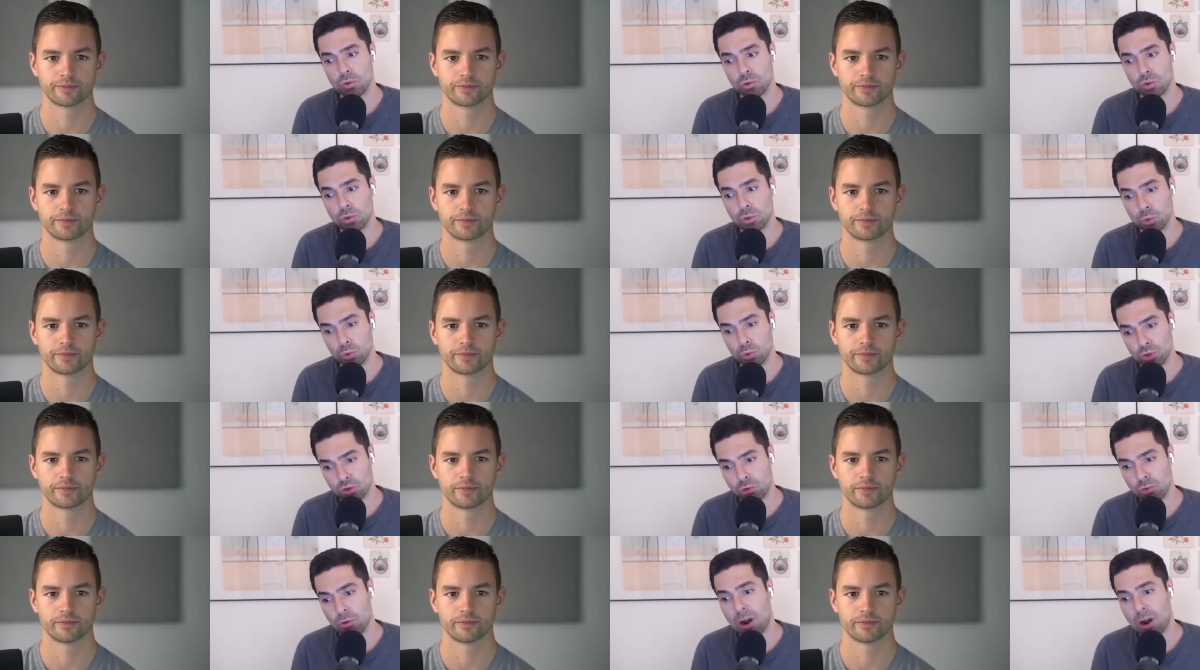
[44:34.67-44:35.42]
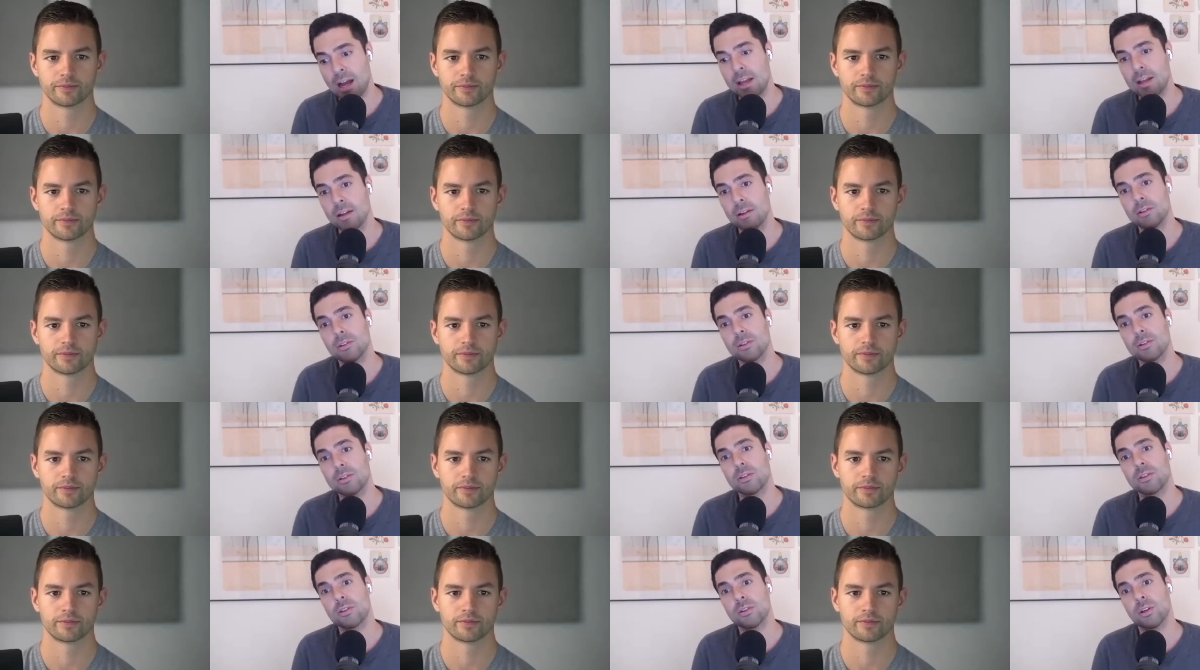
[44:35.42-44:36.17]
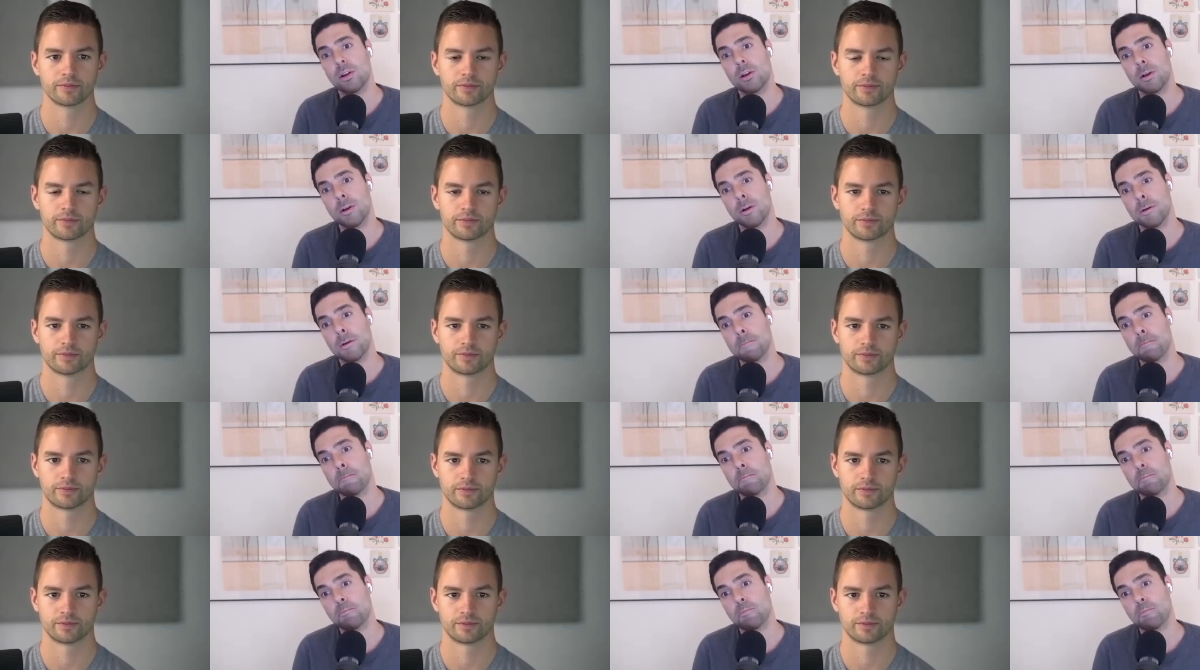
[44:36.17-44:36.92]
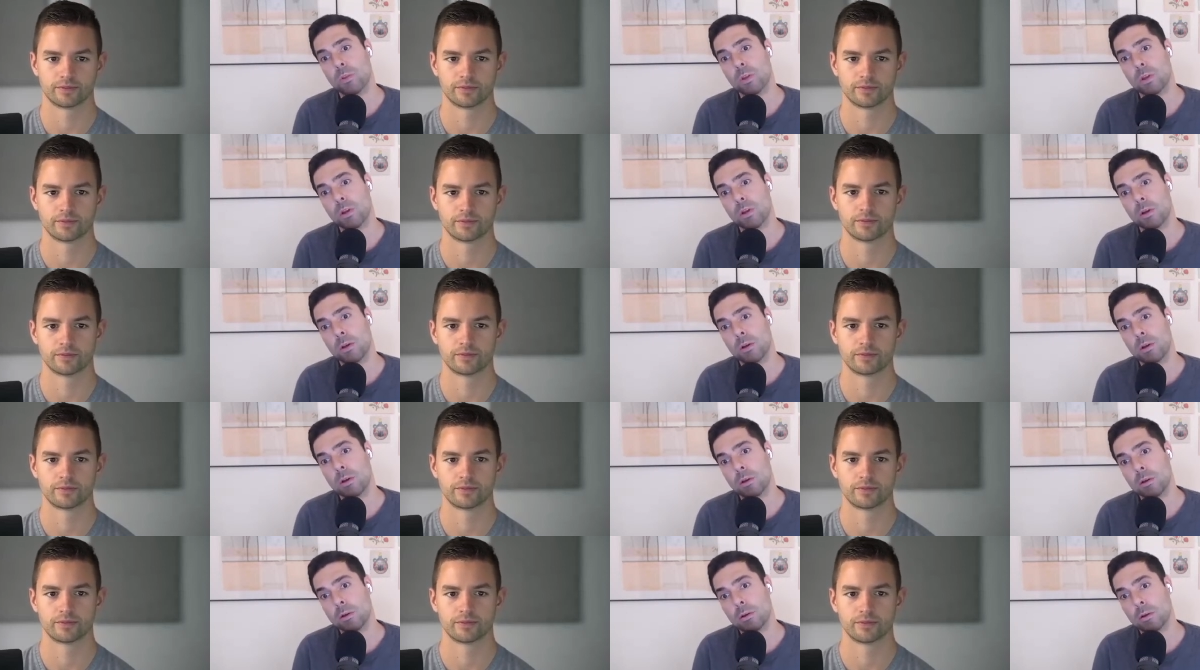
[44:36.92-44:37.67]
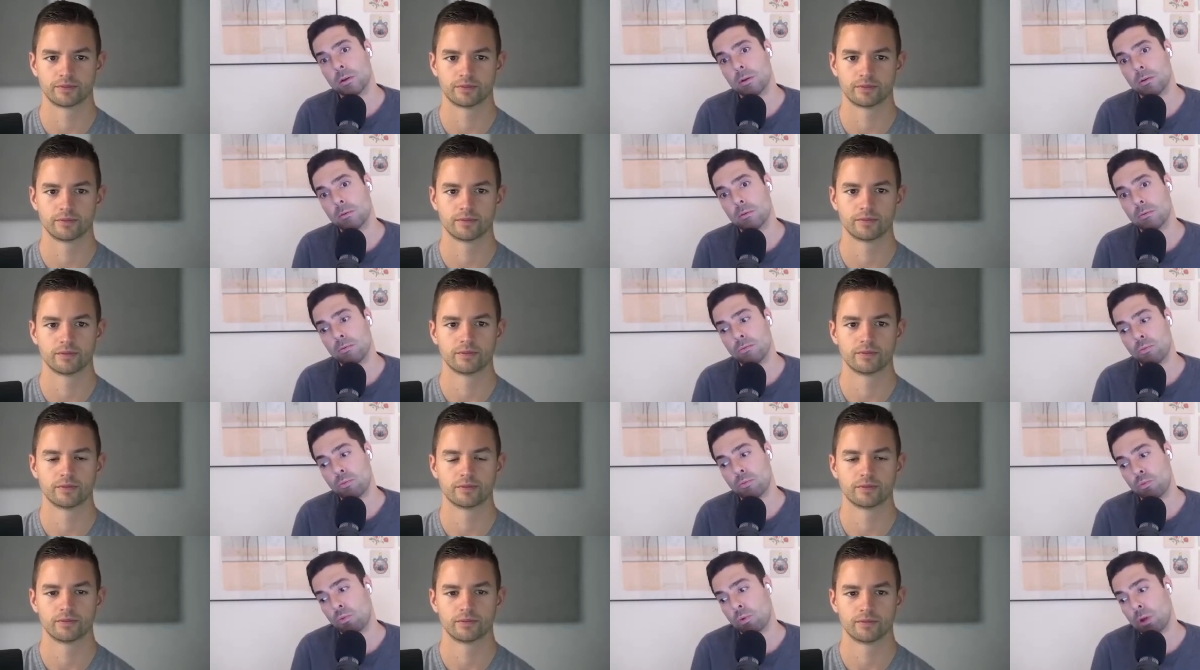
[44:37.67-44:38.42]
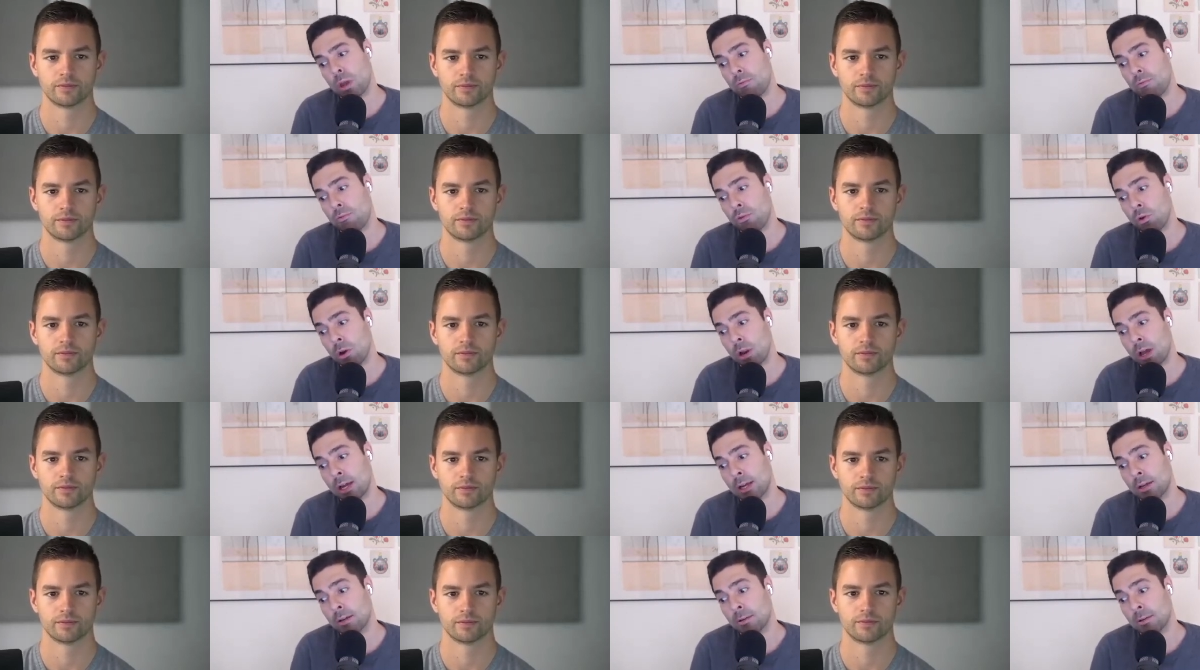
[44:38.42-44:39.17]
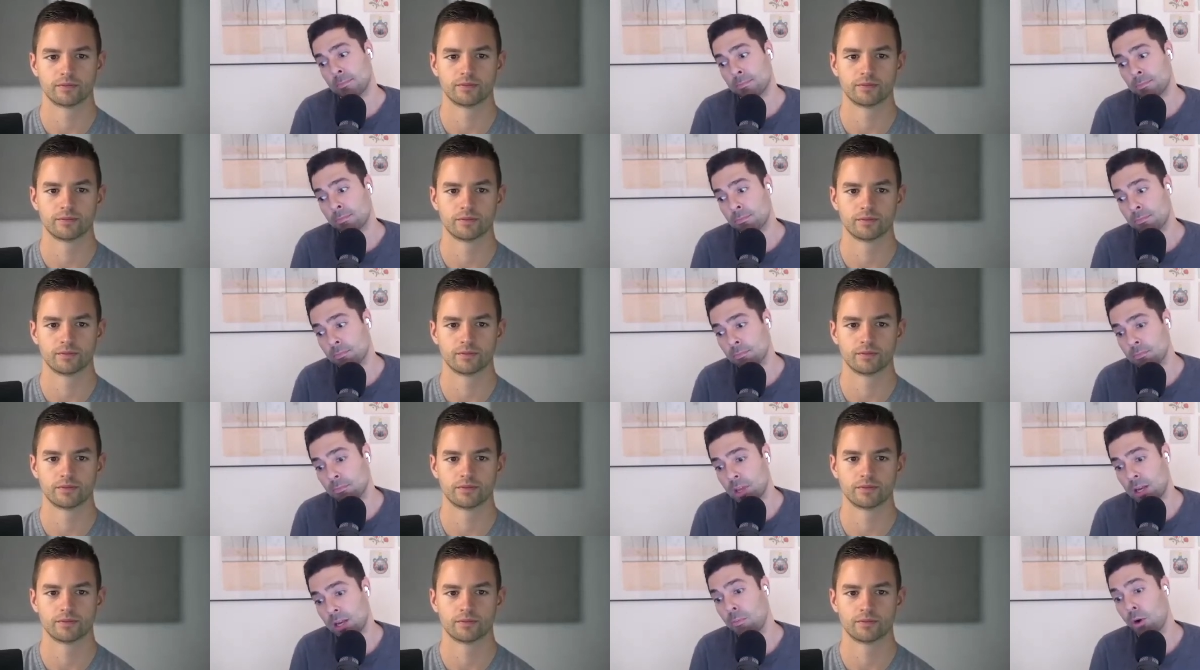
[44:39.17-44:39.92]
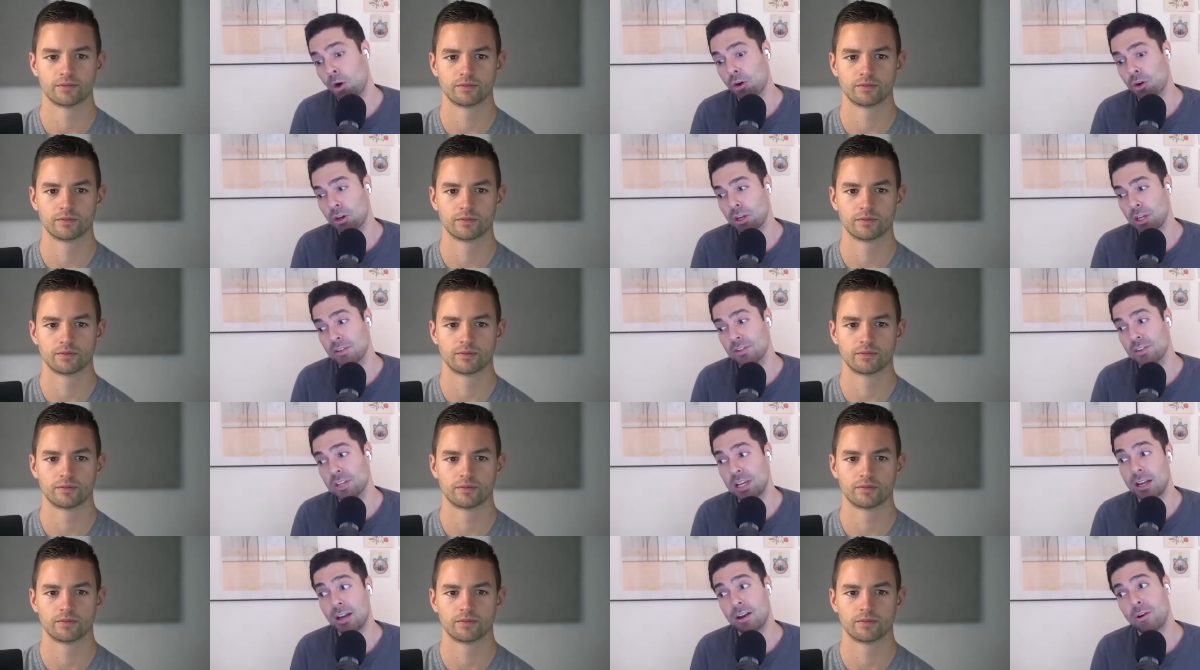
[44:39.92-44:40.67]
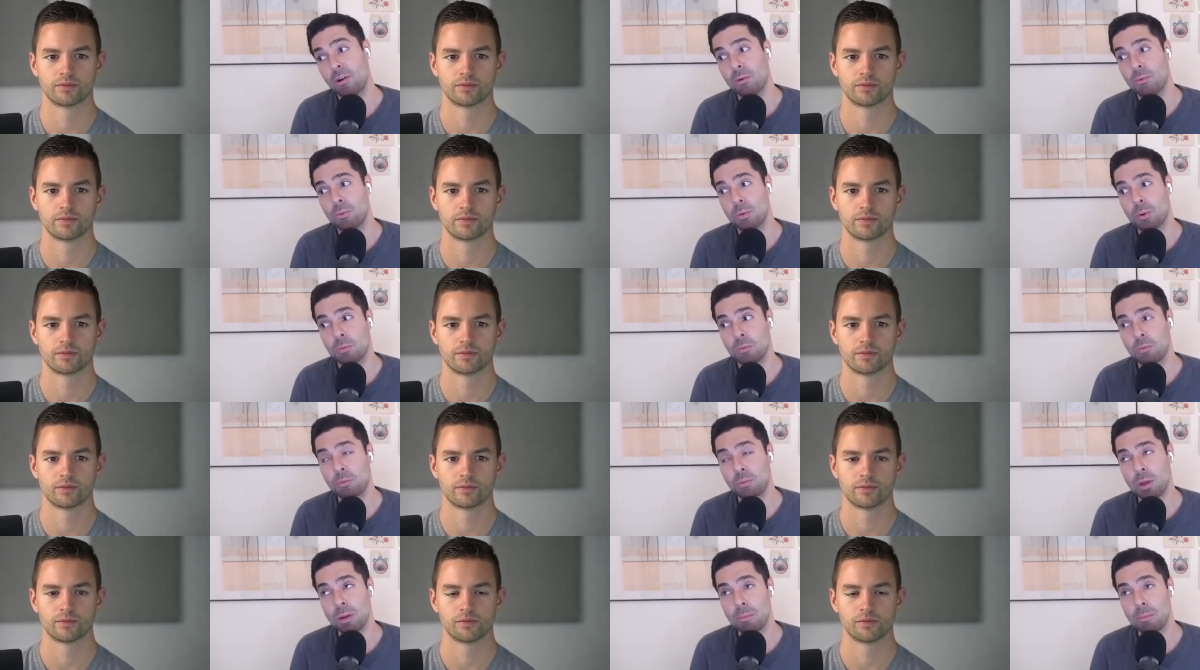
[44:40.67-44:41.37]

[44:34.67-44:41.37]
Speaker 1: to trials um, uh, if you're like in marketing and saying, "Oh, we, we